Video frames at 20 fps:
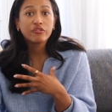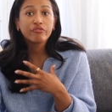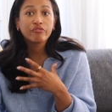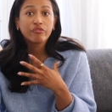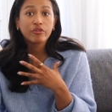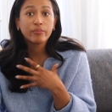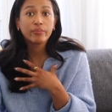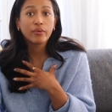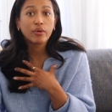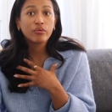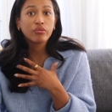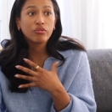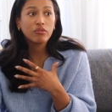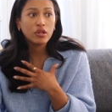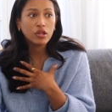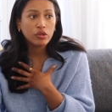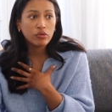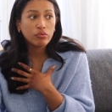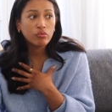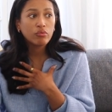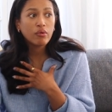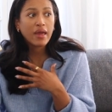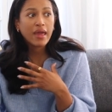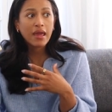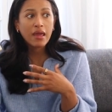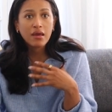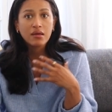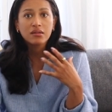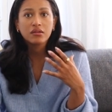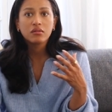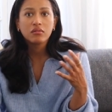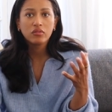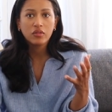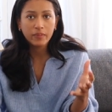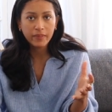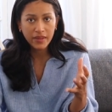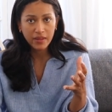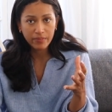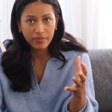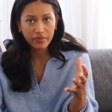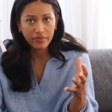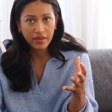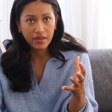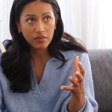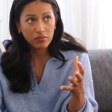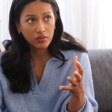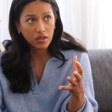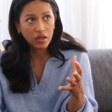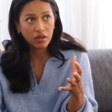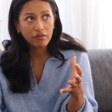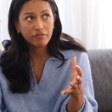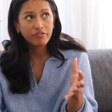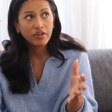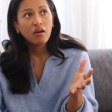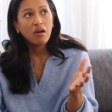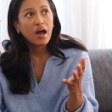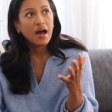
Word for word: for both you and the people that you love.